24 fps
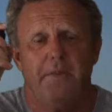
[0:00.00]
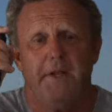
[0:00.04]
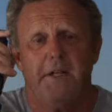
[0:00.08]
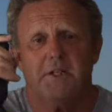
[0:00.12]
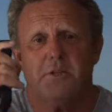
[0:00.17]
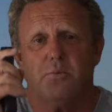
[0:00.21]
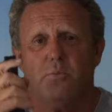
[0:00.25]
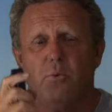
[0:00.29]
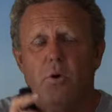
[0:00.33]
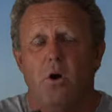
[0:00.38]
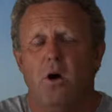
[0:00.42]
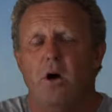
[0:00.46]

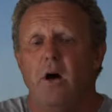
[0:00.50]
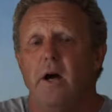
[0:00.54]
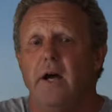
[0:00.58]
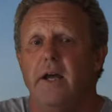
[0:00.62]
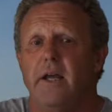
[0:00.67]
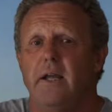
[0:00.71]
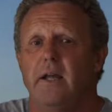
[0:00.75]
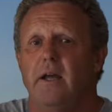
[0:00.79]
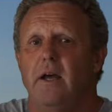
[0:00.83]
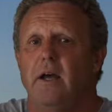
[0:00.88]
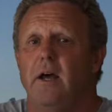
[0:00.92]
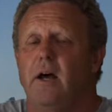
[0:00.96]
that's
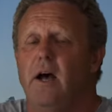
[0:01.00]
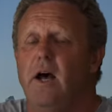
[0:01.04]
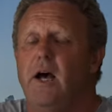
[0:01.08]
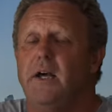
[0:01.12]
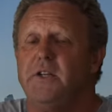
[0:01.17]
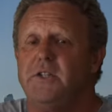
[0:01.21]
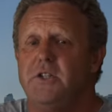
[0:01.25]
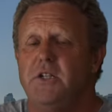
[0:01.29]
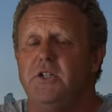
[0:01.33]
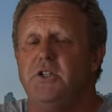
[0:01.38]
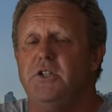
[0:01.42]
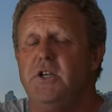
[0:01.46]
why I
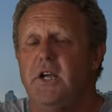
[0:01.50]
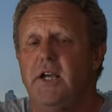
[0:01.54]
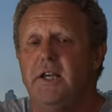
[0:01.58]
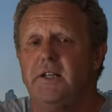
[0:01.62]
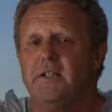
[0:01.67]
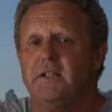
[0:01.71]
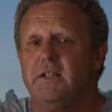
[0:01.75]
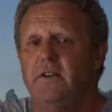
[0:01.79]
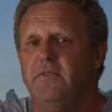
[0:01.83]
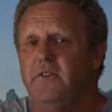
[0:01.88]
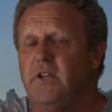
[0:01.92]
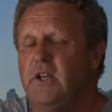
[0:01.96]

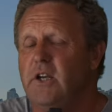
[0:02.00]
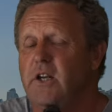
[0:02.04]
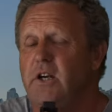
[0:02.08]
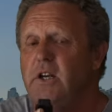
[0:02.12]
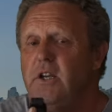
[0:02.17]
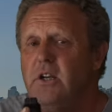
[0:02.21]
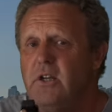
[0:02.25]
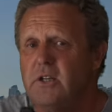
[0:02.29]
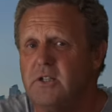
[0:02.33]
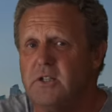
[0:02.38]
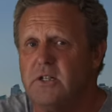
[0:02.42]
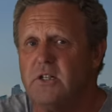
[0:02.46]
suggest if you're going to
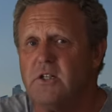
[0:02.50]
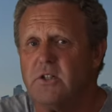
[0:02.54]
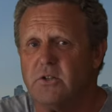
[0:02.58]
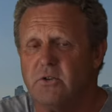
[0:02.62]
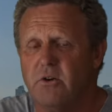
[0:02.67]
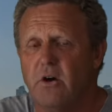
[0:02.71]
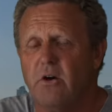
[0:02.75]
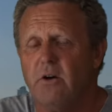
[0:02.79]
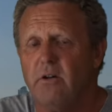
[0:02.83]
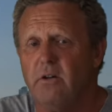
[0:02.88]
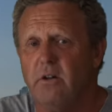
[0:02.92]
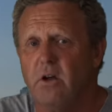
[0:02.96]
use this
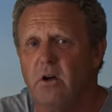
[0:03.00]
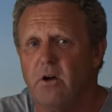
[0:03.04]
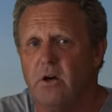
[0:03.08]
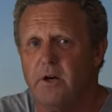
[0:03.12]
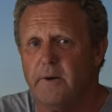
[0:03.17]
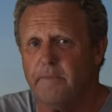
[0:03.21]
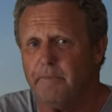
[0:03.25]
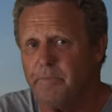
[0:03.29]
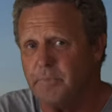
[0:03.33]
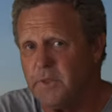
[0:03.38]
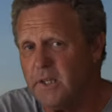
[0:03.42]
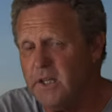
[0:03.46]
throttle
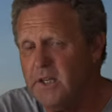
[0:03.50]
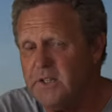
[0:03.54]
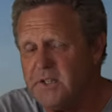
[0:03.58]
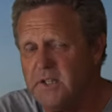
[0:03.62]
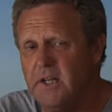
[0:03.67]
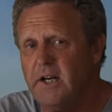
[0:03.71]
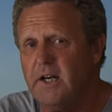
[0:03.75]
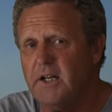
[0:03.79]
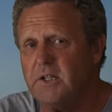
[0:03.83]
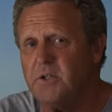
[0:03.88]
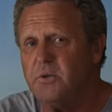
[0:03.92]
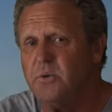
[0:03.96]
lock, you
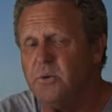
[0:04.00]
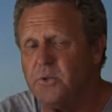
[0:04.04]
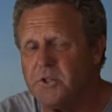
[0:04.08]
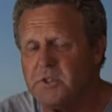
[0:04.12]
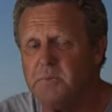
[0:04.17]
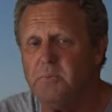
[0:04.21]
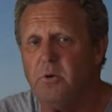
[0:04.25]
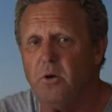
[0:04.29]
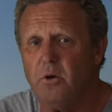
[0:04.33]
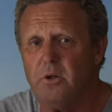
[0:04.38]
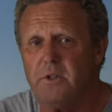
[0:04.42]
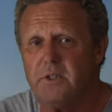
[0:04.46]
set it to a
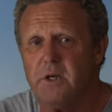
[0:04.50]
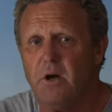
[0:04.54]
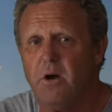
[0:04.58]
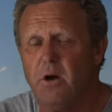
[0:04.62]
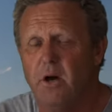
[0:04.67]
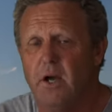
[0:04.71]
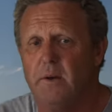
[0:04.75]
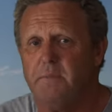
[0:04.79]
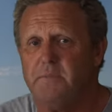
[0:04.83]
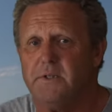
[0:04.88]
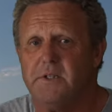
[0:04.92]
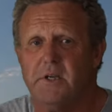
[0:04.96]
small
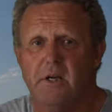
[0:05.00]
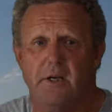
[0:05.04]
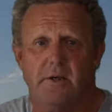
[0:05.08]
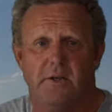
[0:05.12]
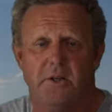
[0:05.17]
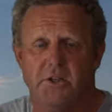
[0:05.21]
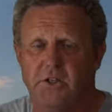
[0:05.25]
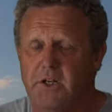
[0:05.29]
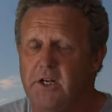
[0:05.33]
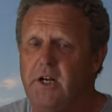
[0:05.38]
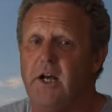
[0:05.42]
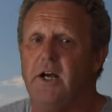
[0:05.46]
time. So,
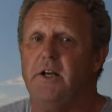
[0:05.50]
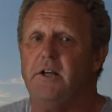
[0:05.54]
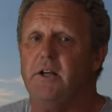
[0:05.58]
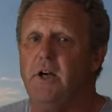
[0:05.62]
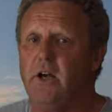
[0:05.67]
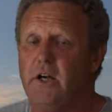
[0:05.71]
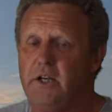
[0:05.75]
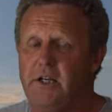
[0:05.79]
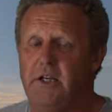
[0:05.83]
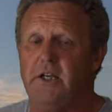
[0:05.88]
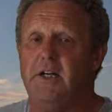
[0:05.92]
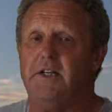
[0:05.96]
because you don't
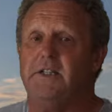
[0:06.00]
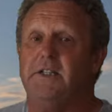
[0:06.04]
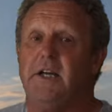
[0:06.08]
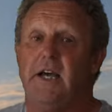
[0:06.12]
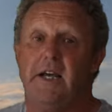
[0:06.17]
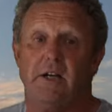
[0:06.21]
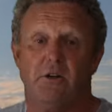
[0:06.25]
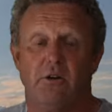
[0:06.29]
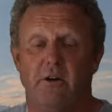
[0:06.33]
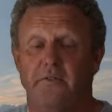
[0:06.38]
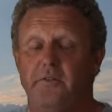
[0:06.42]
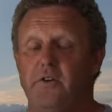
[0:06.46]
know you're going to
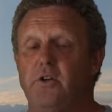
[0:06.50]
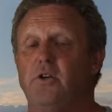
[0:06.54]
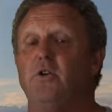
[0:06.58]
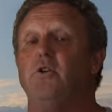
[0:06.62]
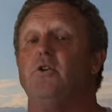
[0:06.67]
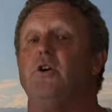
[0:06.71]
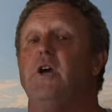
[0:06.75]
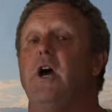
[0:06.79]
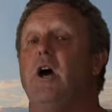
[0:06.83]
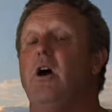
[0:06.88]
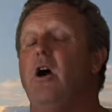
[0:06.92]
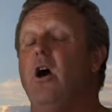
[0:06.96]
take off, you
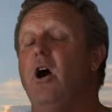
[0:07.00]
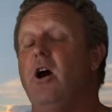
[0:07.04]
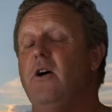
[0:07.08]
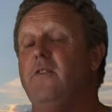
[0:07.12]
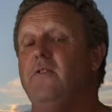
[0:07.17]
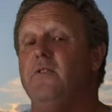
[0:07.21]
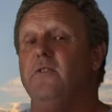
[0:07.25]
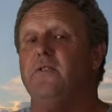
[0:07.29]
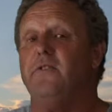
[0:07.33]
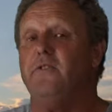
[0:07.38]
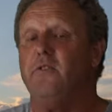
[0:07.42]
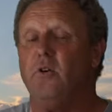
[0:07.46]
could go
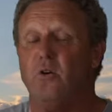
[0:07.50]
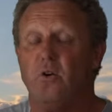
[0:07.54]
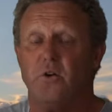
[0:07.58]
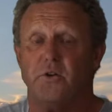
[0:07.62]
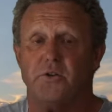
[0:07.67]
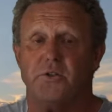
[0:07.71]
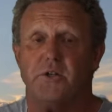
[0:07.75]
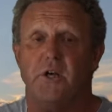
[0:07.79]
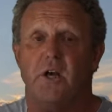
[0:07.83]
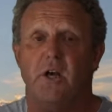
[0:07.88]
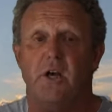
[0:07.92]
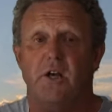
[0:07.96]
over the
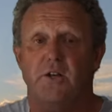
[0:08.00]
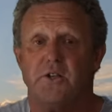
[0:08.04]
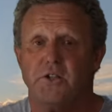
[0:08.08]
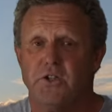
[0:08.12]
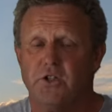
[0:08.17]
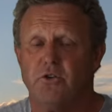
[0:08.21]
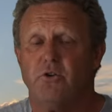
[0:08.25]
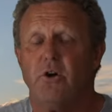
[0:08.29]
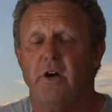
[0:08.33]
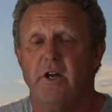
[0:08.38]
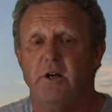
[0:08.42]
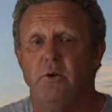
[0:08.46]
falls
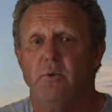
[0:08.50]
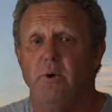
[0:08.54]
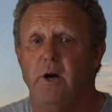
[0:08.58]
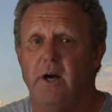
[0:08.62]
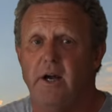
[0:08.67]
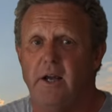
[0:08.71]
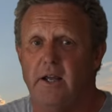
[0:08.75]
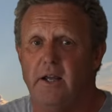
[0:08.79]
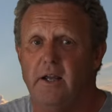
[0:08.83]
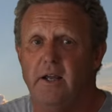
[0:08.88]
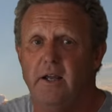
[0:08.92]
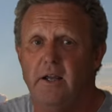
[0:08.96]
straight
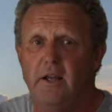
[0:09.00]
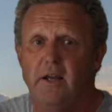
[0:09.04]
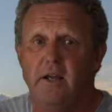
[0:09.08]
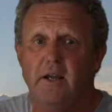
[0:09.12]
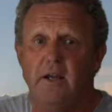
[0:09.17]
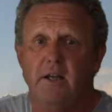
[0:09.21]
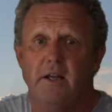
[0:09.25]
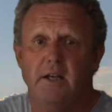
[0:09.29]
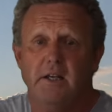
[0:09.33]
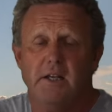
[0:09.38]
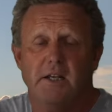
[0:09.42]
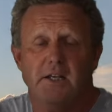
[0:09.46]
away.
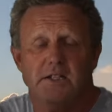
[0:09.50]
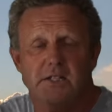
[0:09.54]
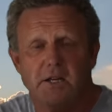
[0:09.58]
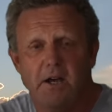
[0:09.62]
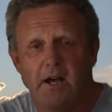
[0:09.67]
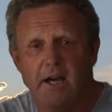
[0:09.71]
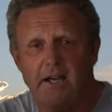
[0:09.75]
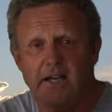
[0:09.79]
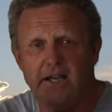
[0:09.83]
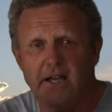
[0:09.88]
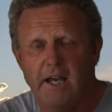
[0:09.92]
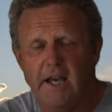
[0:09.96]
So
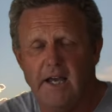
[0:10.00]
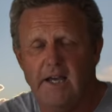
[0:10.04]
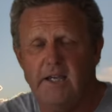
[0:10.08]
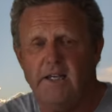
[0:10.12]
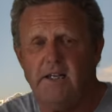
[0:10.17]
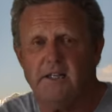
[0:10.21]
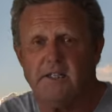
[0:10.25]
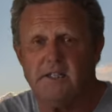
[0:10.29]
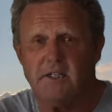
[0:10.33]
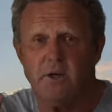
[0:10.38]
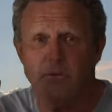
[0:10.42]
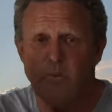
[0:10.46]

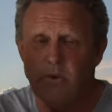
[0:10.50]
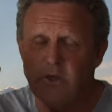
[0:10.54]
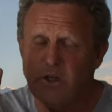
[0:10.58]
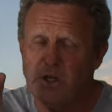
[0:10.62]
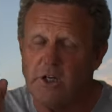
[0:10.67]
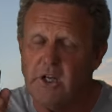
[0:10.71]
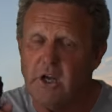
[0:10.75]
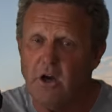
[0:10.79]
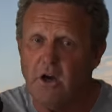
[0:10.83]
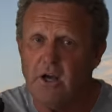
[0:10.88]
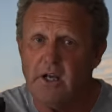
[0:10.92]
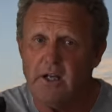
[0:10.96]
again, so when
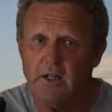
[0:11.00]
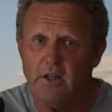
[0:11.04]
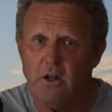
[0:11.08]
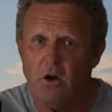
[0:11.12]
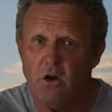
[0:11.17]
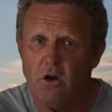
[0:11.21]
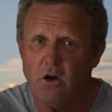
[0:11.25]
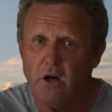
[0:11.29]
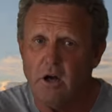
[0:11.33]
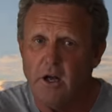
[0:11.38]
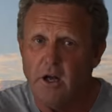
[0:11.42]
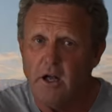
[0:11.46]
you're going
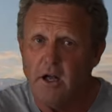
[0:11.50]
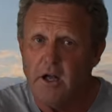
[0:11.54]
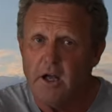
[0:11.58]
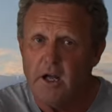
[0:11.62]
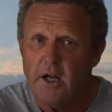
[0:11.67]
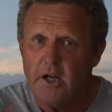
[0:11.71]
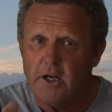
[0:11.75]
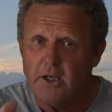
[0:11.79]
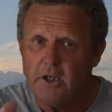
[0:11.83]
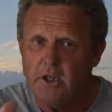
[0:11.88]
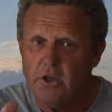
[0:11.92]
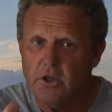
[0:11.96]
along,
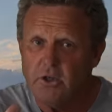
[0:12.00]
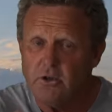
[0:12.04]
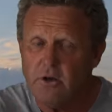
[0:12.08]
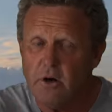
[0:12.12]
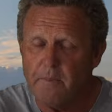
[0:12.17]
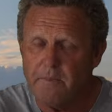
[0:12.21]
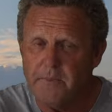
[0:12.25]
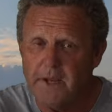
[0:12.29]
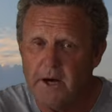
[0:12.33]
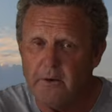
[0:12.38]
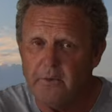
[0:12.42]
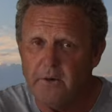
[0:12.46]
you
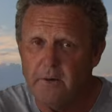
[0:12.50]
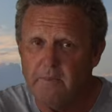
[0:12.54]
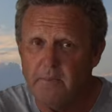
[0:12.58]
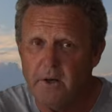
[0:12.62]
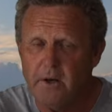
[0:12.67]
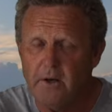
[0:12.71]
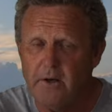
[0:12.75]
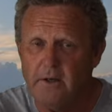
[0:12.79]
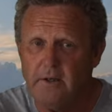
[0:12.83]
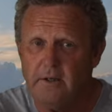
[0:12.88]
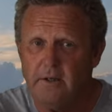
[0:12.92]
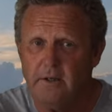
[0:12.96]
drop that
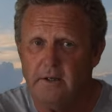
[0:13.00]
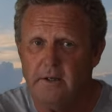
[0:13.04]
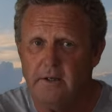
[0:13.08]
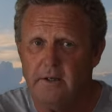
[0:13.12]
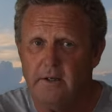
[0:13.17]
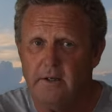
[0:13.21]
remote,